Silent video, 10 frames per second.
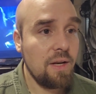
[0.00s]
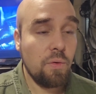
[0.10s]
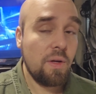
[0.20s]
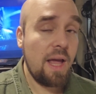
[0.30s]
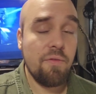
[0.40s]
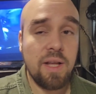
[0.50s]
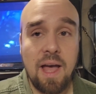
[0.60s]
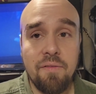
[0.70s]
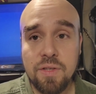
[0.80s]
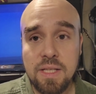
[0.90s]
I know Henry
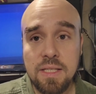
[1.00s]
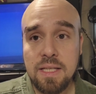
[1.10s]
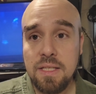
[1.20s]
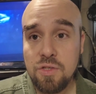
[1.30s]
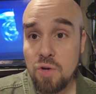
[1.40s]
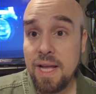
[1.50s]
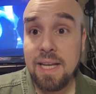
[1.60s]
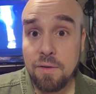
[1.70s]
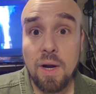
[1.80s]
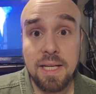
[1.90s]
Cavill says he's
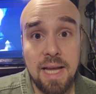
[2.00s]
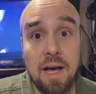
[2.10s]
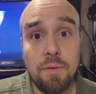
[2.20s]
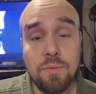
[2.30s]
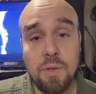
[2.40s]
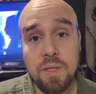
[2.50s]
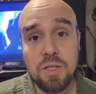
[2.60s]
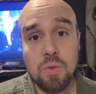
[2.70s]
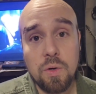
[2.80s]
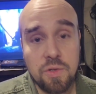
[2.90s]
training right now, doing
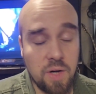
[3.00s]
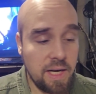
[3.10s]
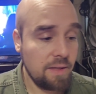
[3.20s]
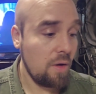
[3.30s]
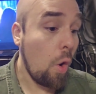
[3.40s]
the sword training.